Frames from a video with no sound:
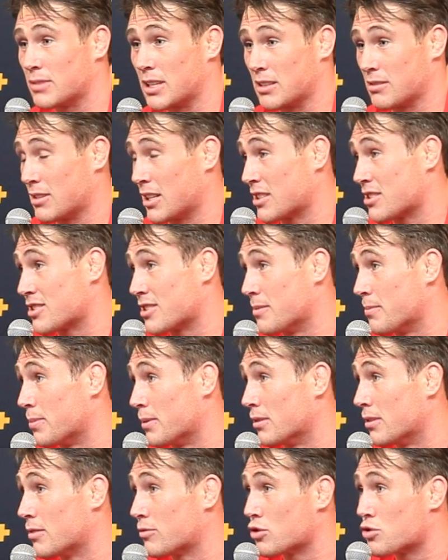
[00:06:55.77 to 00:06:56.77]
That's
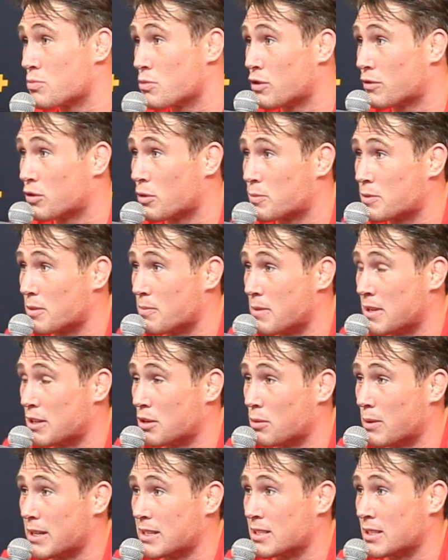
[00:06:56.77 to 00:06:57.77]
simple. I've just moved up to
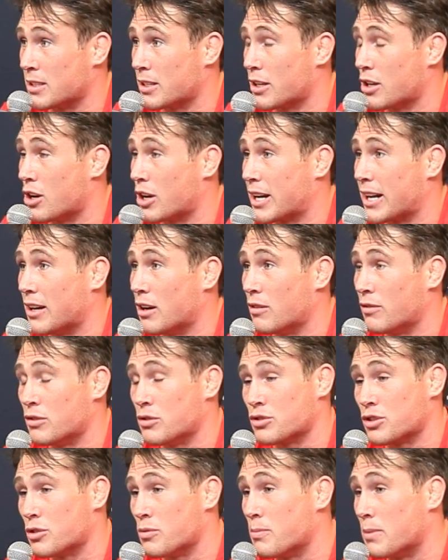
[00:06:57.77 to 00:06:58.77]
middleweight, and you got Kelvin,
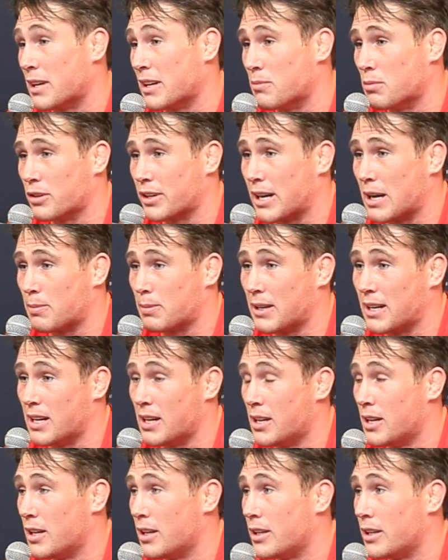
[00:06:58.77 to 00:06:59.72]
who's an unbelievable grappler.